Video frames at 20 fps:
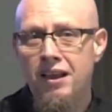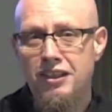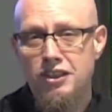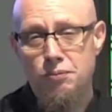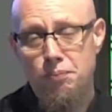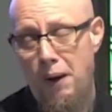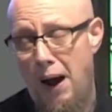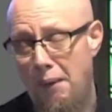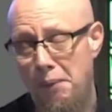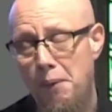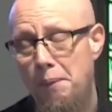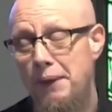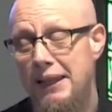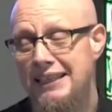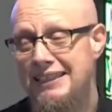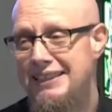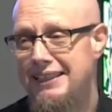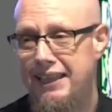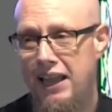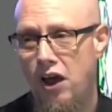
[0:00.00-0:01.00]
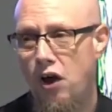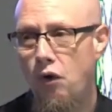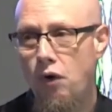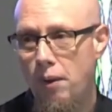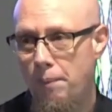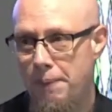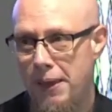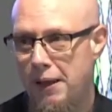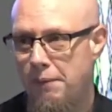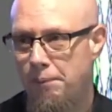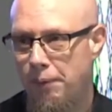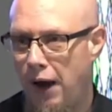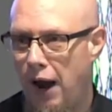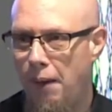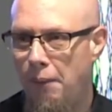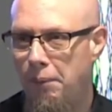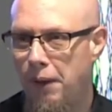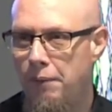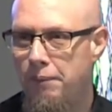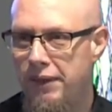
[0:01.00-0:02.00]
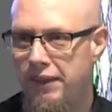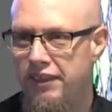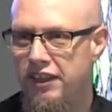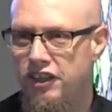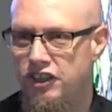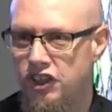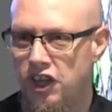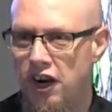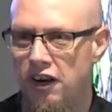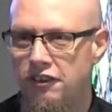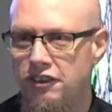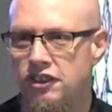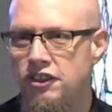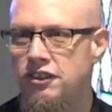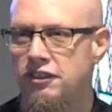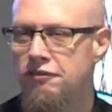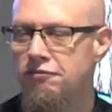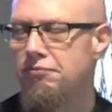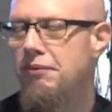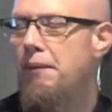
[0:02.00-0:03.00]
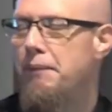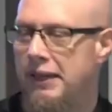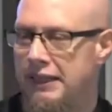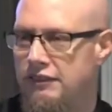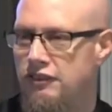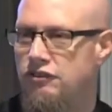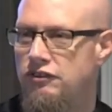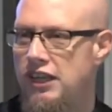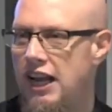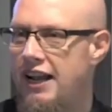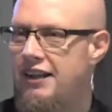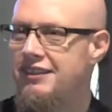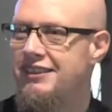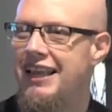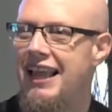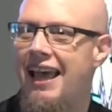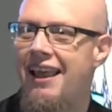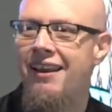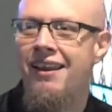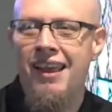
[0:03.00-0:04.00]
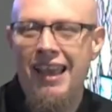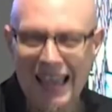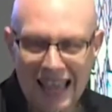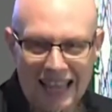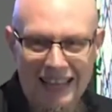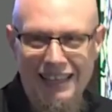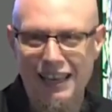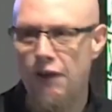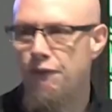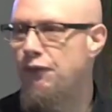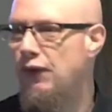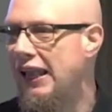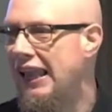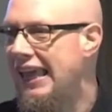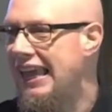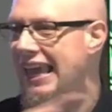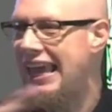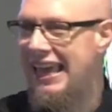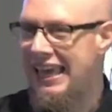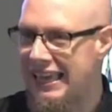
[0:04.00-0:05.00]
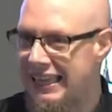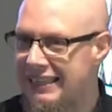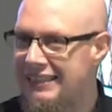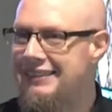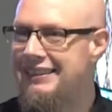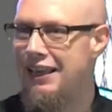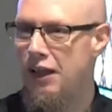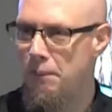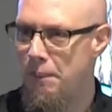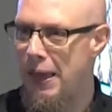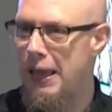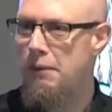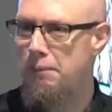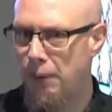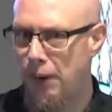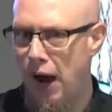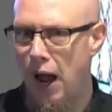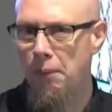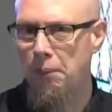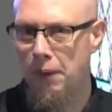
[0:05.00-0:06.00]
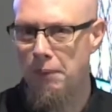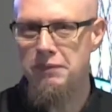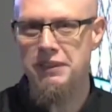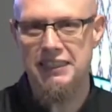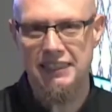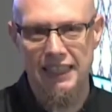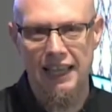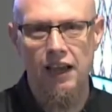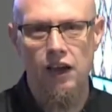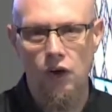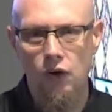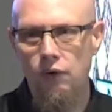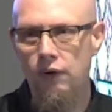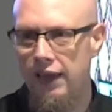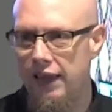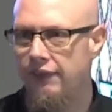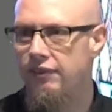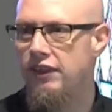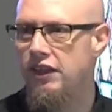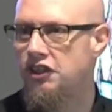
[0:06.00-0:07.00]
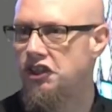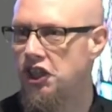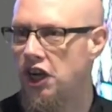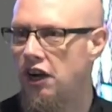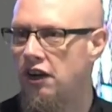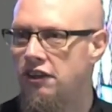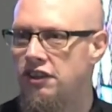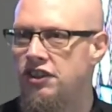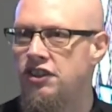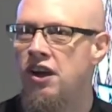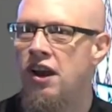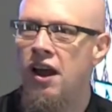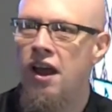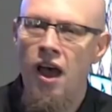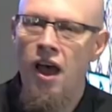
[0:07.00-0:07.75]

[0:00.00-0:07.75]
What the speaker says: It's probably still a big problem in the church. Let me change that. It definitely is a big problem still in the church.